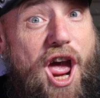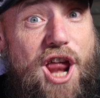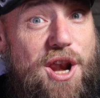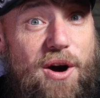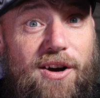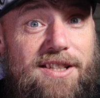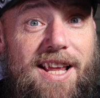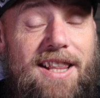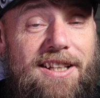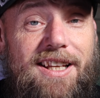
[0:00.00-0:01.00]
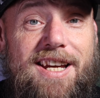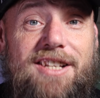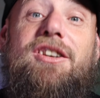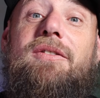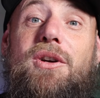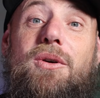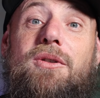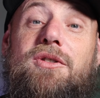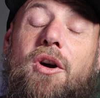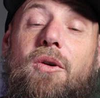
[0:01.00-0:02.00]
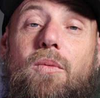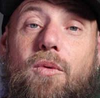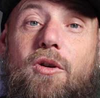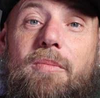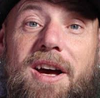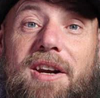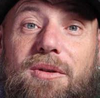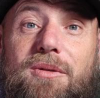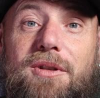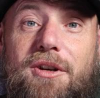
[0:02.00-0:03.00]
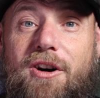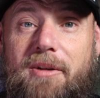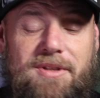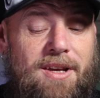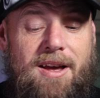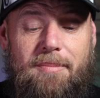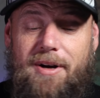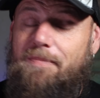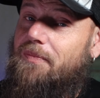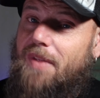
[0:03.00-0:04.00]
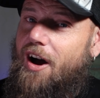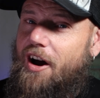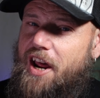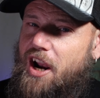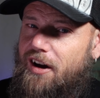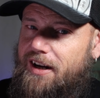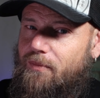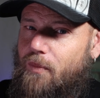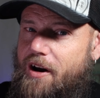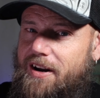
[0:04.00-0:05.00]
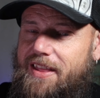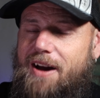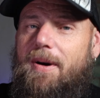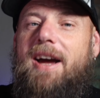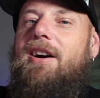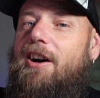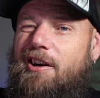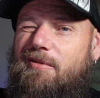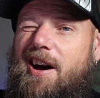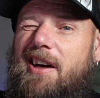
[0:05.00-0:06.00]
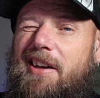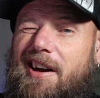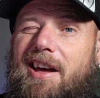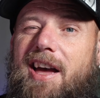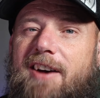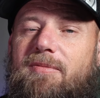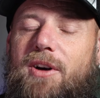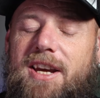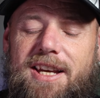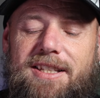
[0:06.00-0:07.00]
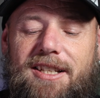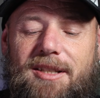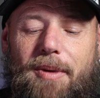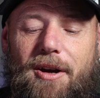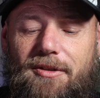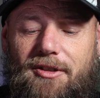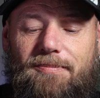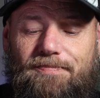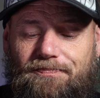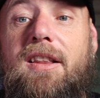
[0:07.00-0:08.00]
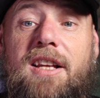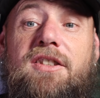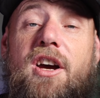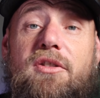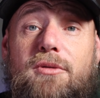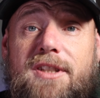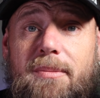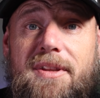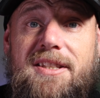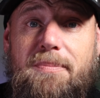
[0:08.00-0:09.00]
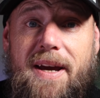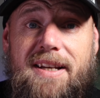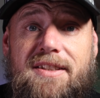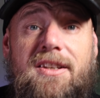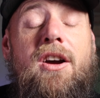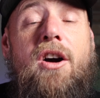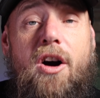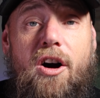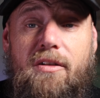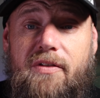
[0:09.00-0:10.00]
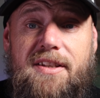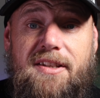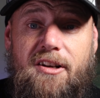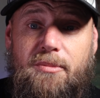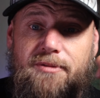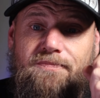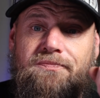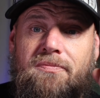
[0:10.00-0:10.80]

nice little ears of yours warm at all times. But I don't like it wearing it that way. I rather have my ears exposed. Let's go through some of the specs of this helmet.